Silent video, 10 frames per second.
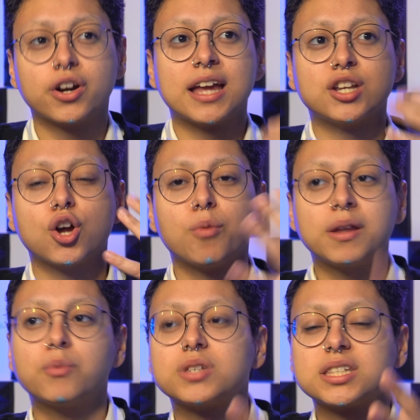And
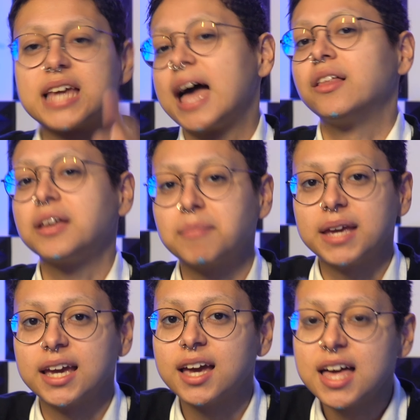nobody was telling
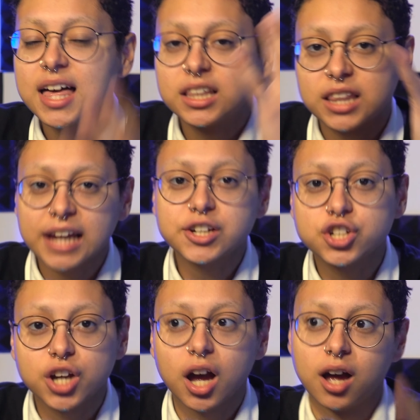me,
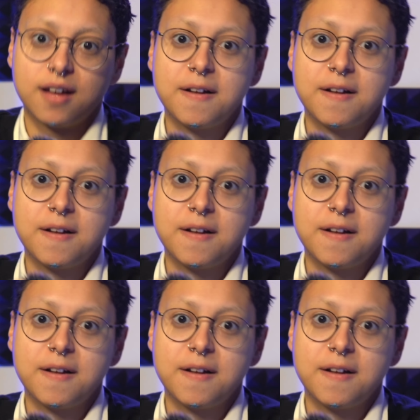Laisha,